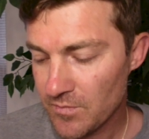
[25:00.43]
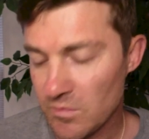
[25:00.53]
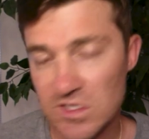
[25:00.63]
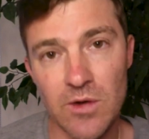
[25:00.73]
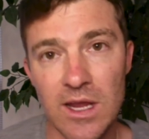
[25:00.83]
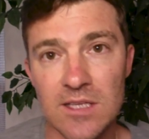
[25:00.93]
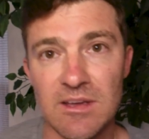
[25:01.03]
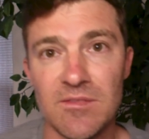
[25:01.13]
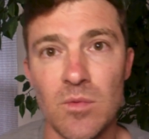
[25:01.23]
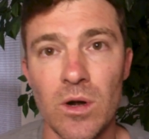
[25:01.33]
which is great because
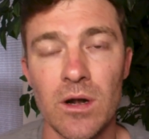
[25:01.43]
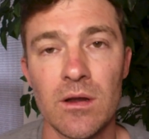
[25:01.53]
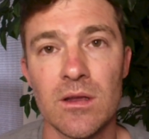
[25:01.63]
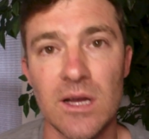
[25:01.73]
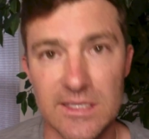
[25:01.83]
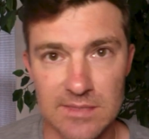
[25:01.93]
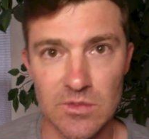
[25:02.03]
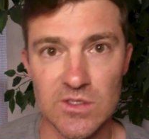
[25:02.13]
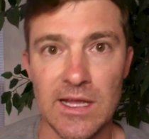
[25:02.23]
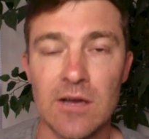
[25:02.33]
we have more
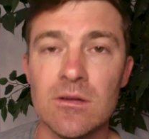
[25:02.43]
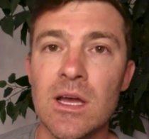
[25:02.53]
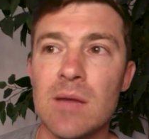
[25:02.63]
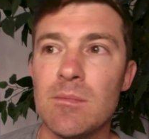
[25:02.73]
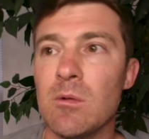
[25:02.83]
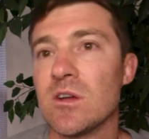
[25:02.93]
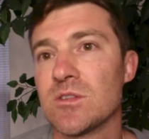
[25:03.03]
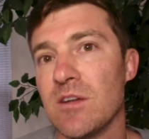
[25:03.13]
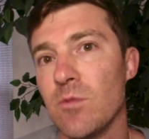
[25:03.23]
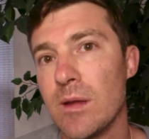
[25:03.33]
customers now, but we
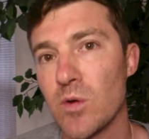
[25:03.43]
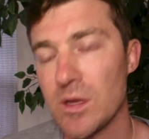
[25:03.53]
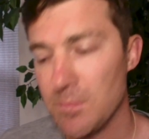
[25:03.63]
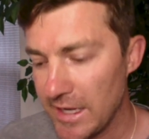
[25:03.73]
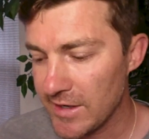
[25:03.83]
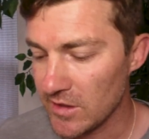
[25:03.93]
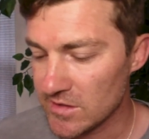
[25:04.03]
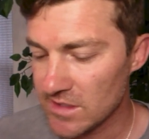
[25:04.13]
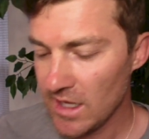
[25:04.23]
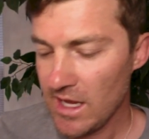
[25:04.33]
also have way more competitors.